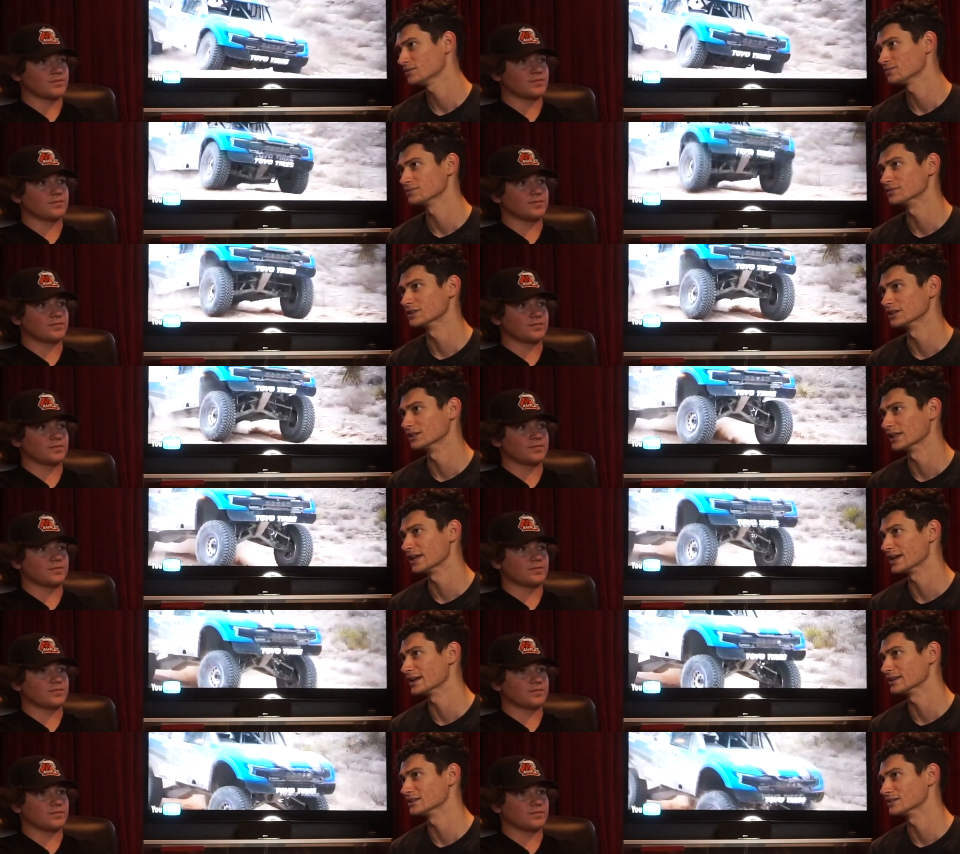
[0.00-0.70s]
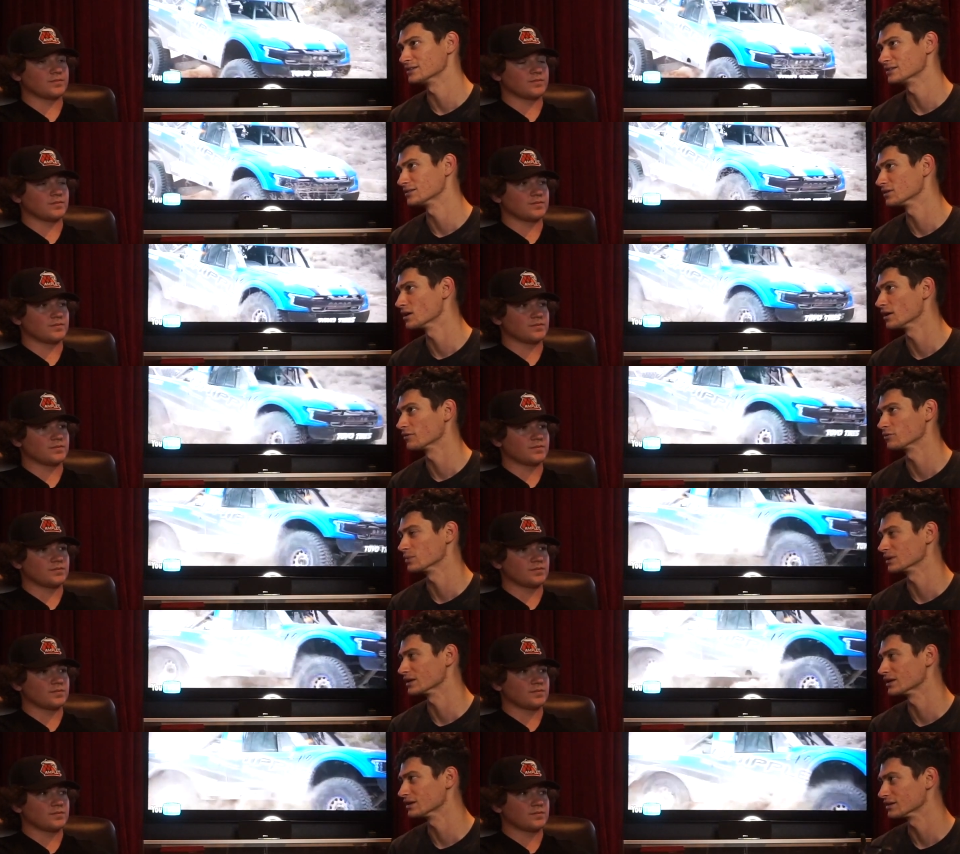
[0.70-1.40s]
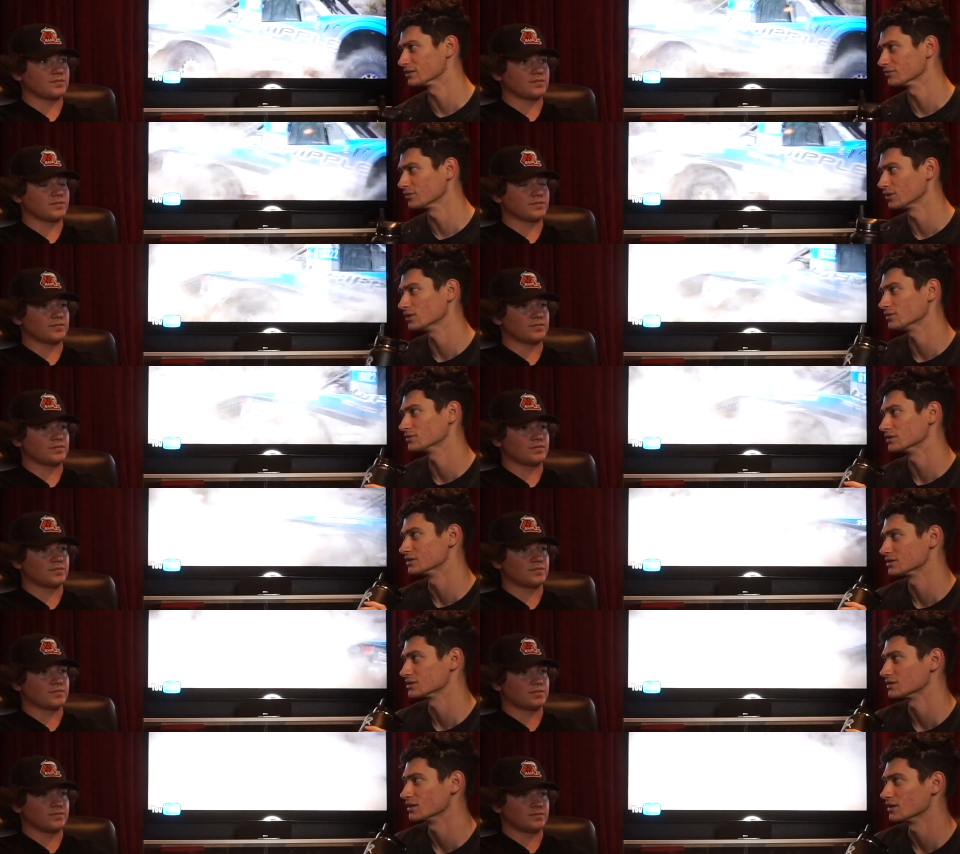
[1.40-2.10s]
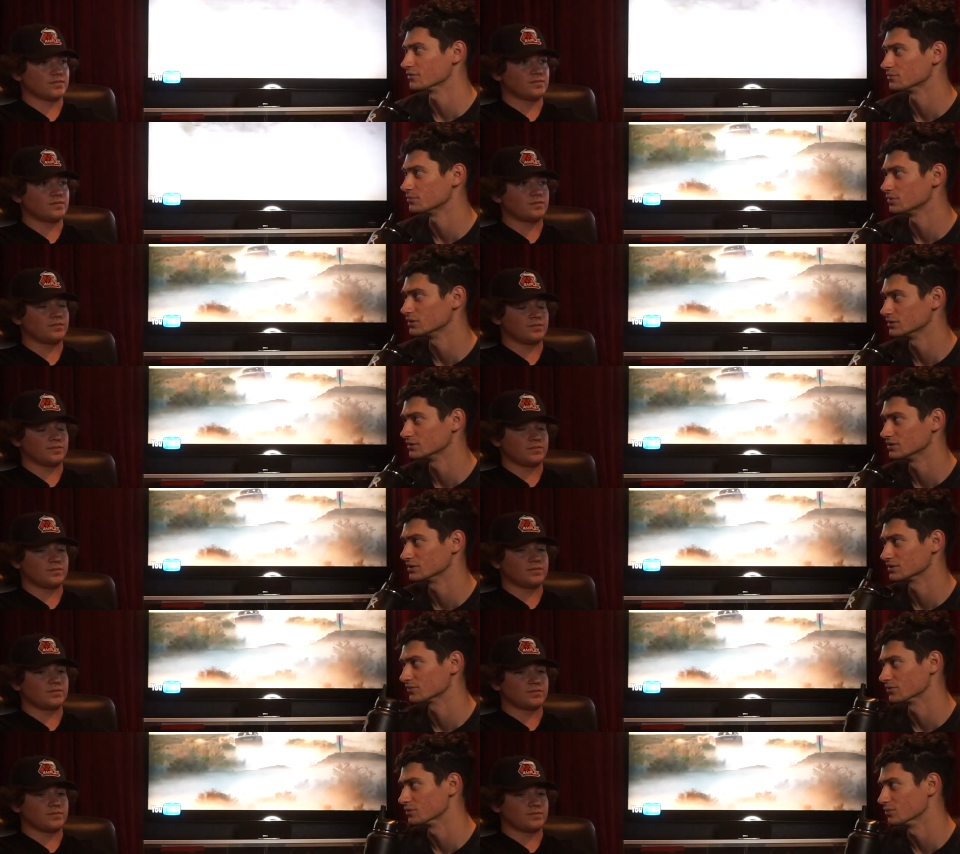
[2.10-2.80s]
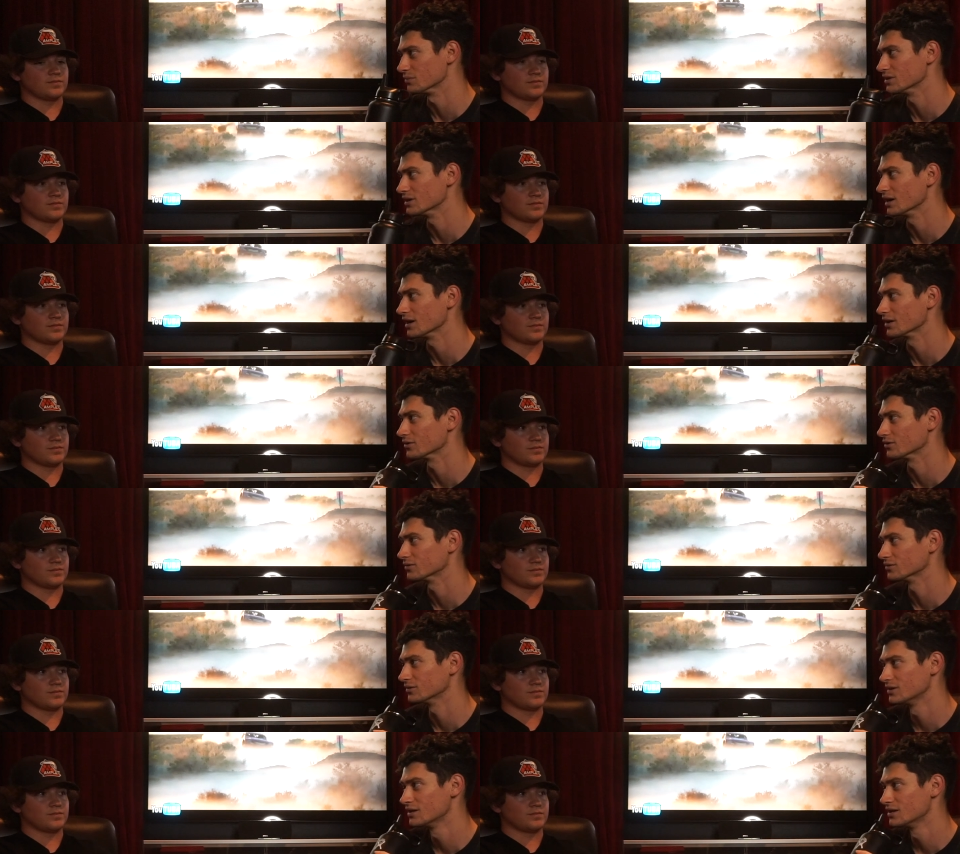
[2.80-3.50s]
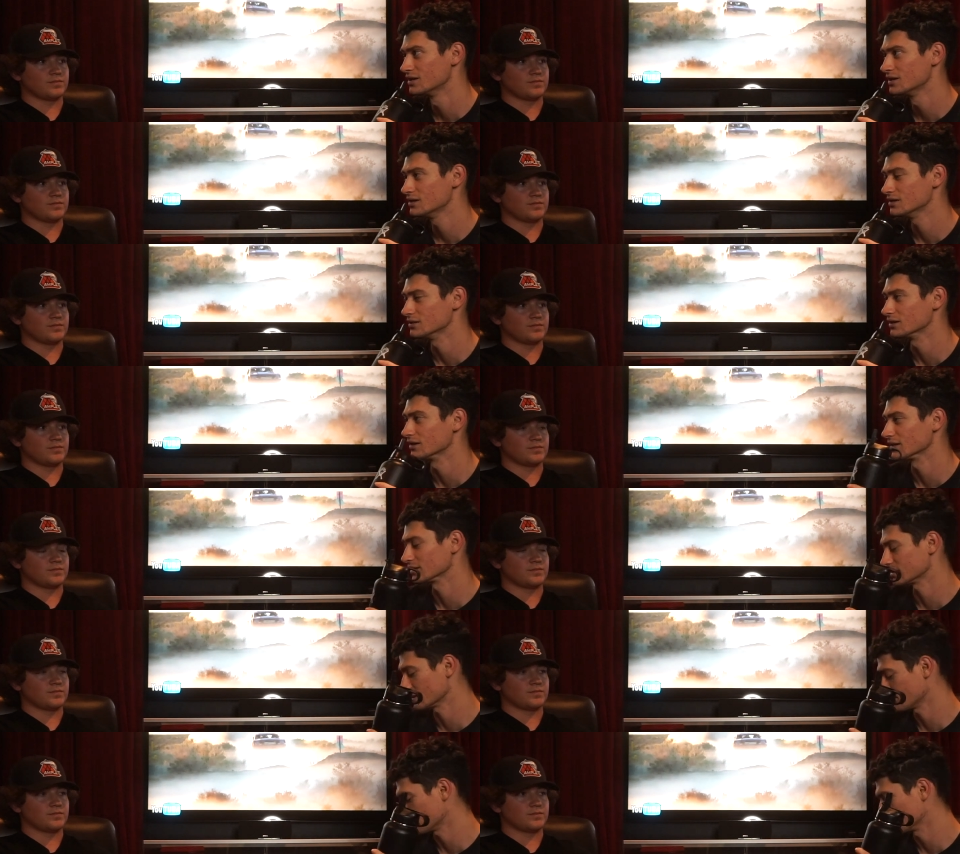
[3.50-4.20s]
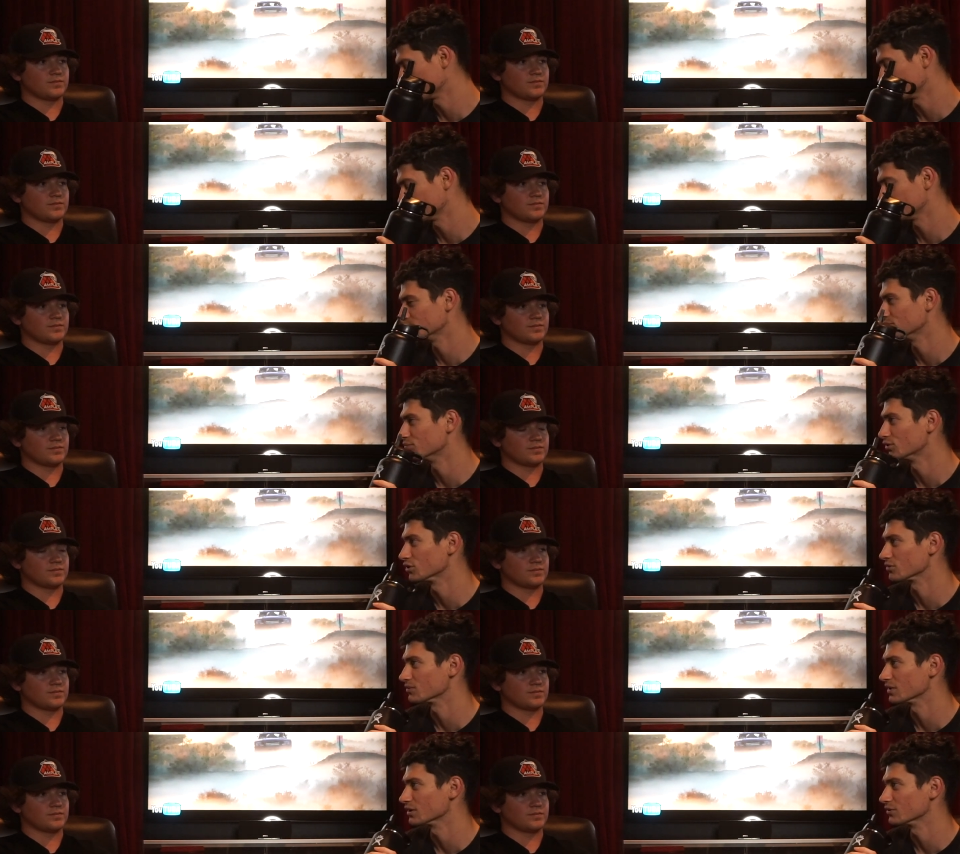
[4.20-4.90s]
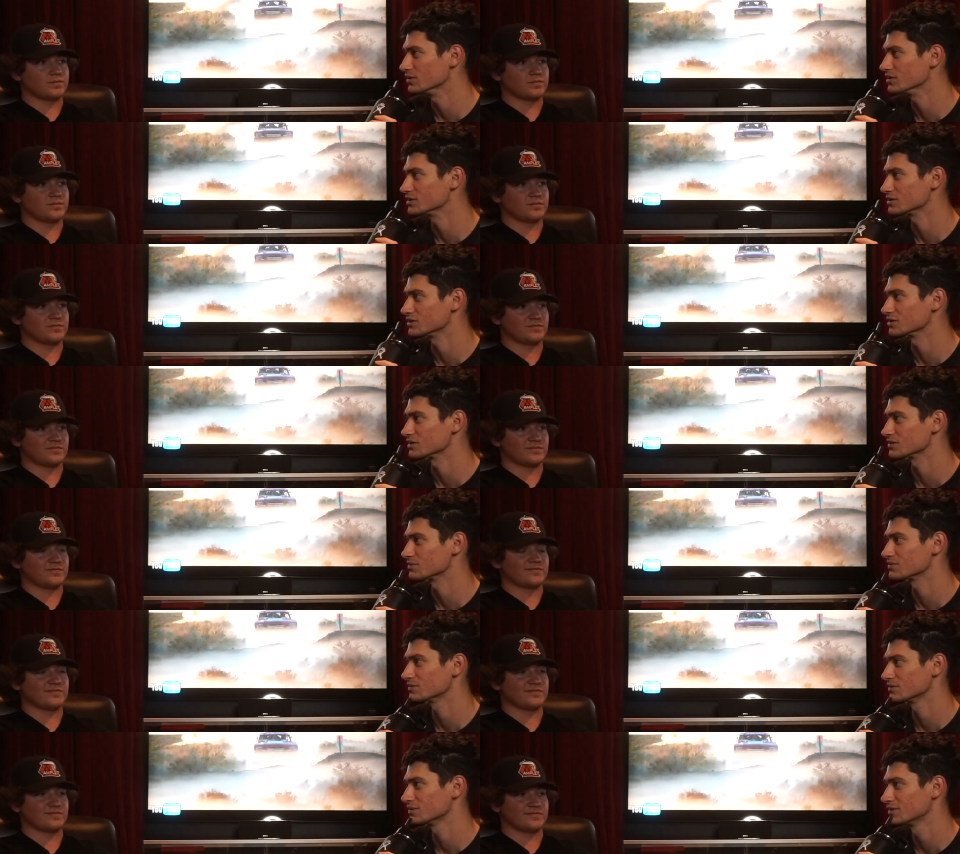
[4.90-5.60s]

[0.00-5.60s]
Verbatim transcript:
Speaker 1: the land and government getting involved and stuff. But just for me, I don't, you know, that's how I broke my wrist. Just